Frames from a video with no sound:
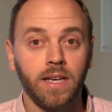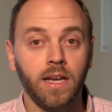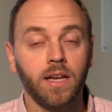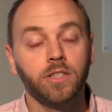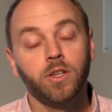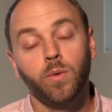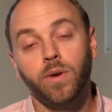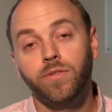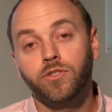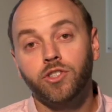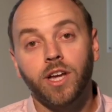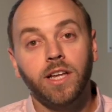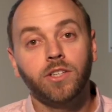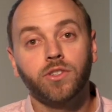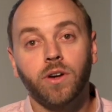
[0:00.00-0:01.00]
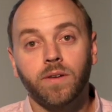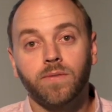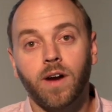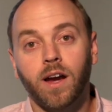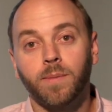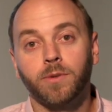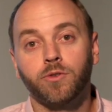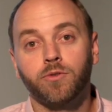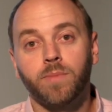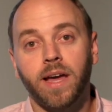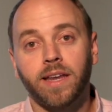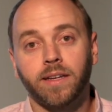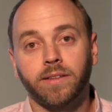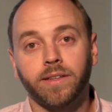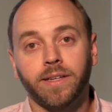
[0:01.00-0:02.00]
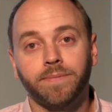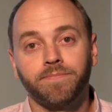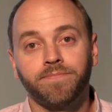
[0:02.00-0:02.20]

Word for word: So we've changed our environment dramatically.